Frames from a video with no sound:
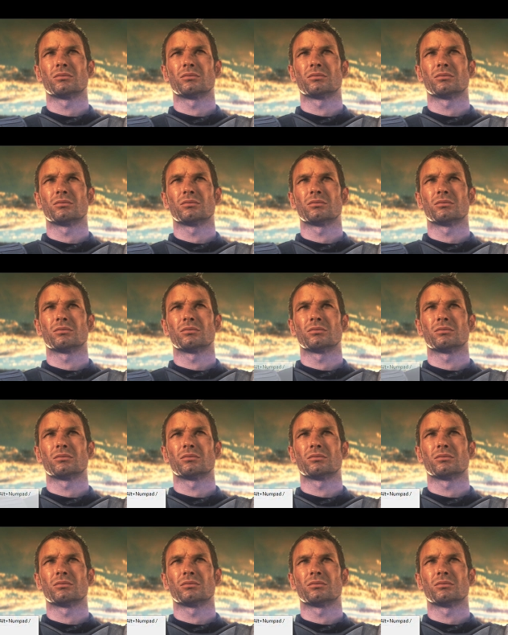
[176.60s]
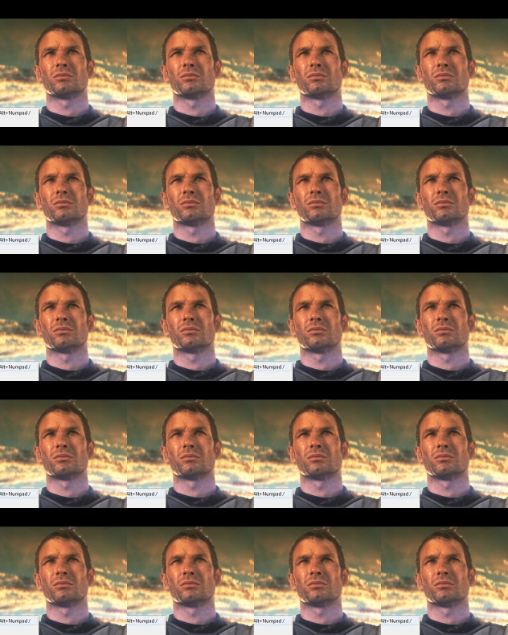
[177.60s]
Nobody speaks.